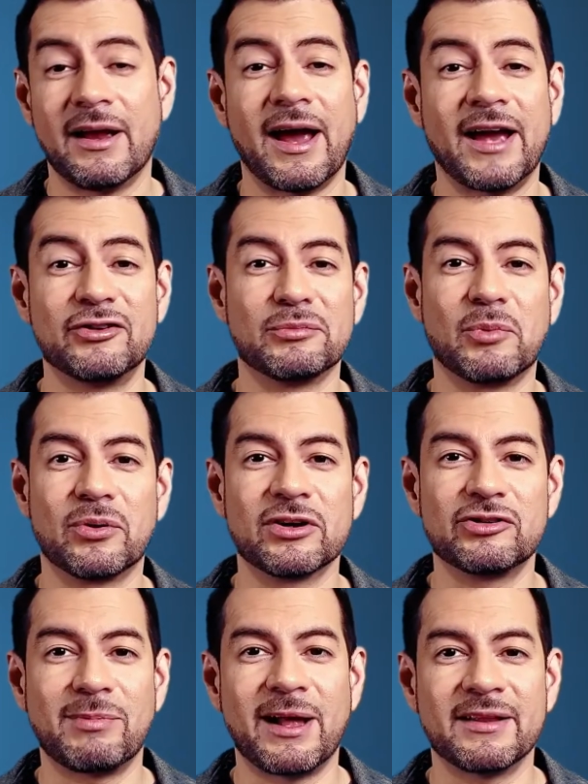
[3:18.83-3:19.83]
and your
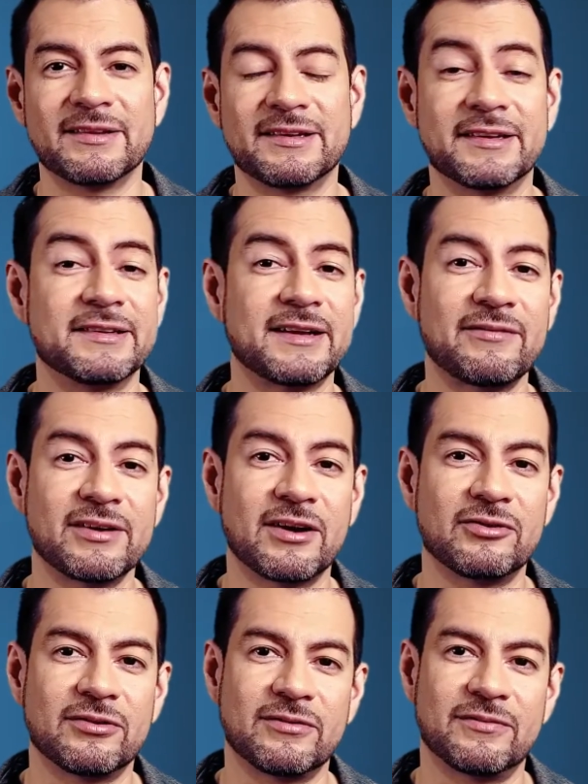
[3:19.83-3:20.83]
mortgage balance is
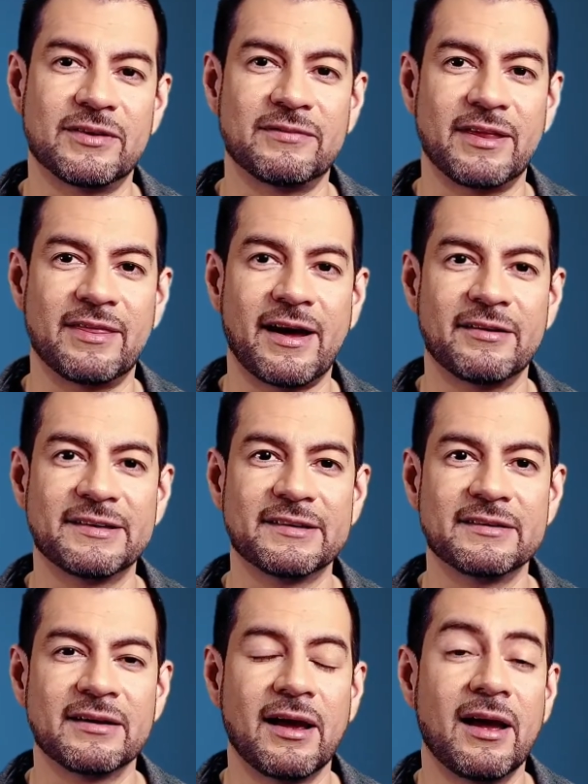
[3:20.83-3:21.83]
$750,000,